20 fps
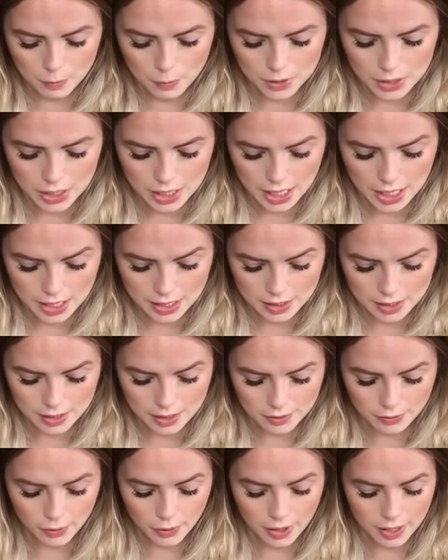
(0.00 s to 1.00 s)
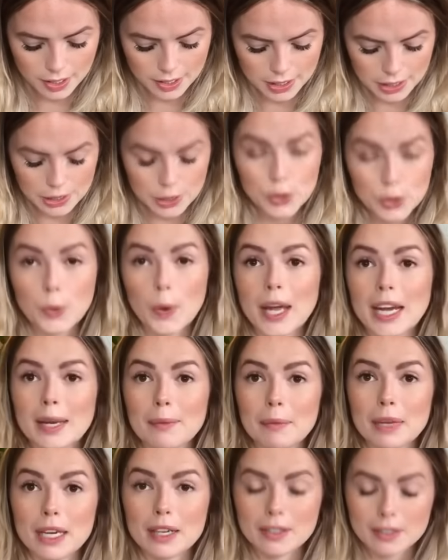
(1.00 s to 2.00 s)
which has 420
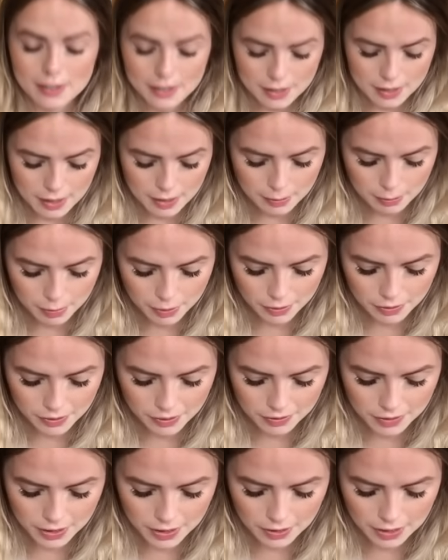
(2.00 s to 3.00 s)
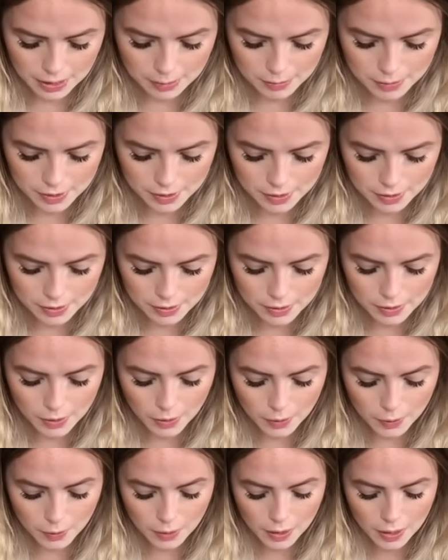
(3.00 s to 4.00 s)
meters per 50 grams.
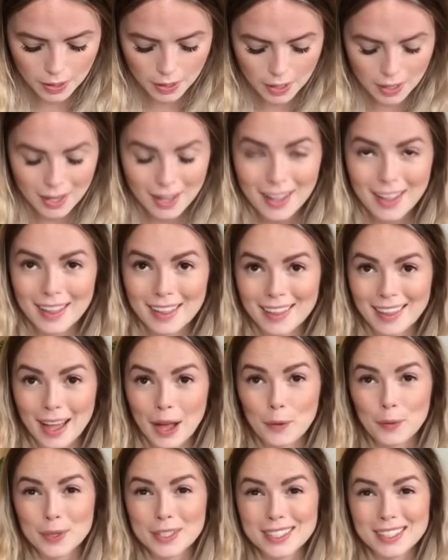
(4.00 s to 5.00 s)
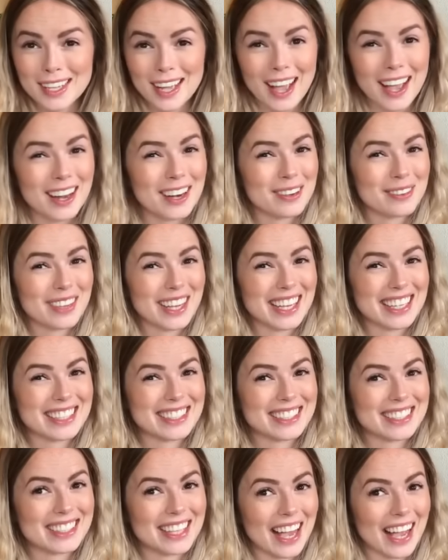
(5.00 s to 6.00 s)
So that was kind of
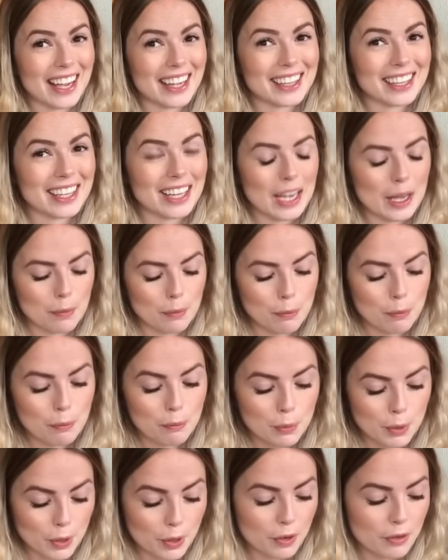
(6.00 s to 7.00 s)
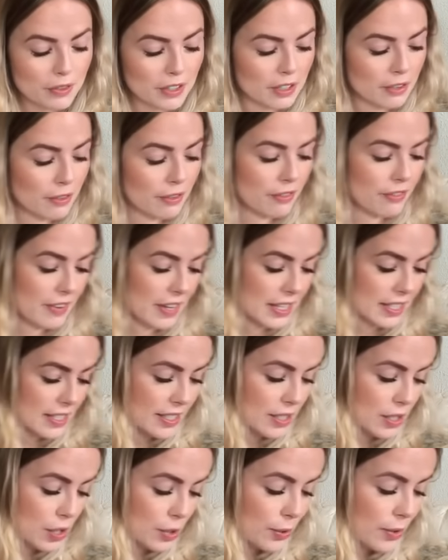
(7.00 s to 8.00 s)
exactly a perfect
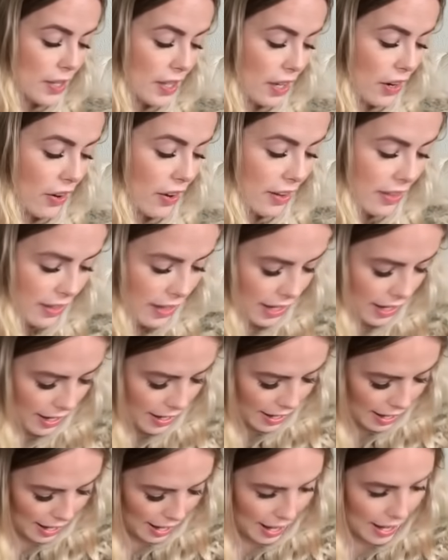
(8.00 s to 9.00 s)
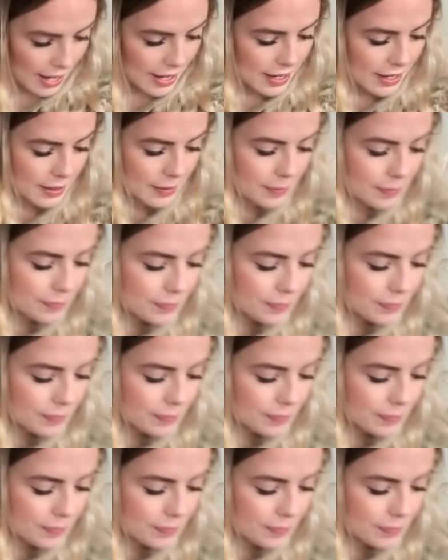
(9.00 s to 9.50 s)
fit to the yarn that I had.